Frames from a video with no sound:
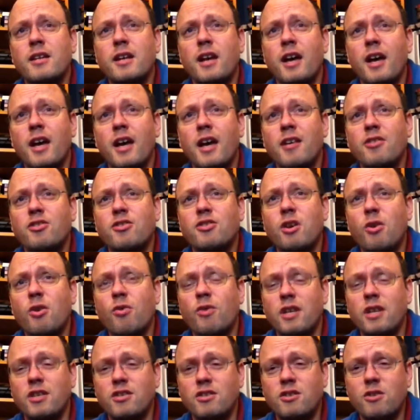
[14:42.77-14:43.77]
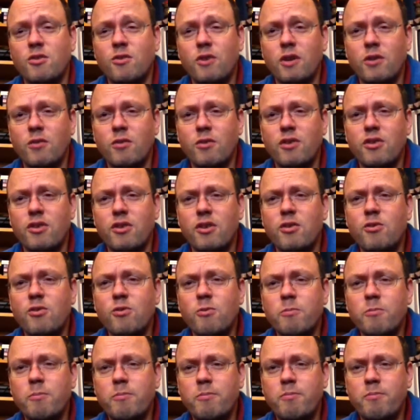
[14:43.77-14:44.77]
Sony is doing with the new
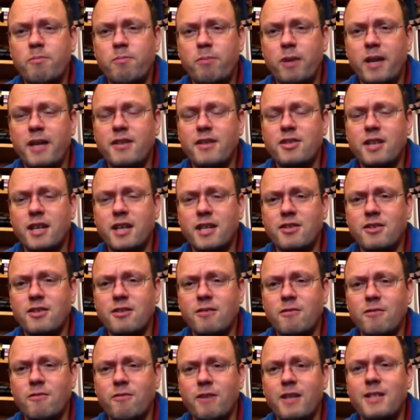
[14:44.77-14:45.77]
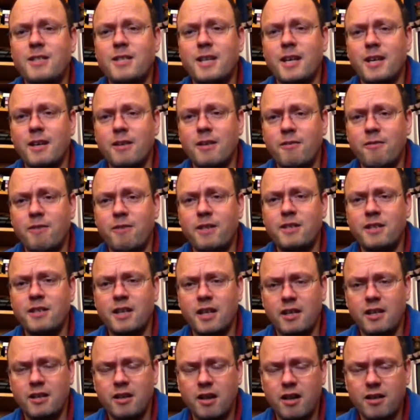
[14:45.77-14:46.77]
PlayStation Vita
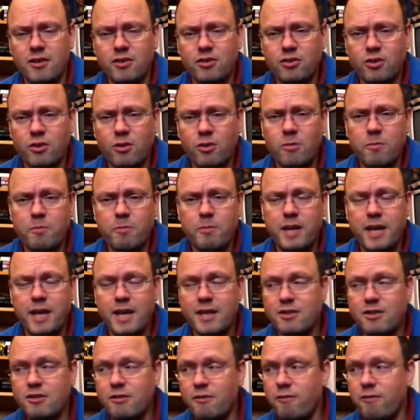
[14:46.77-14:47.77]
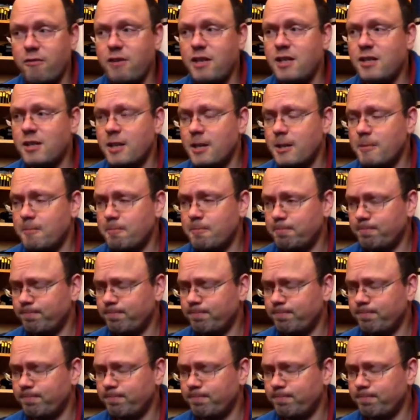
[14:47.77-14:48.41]
console, PS Vita.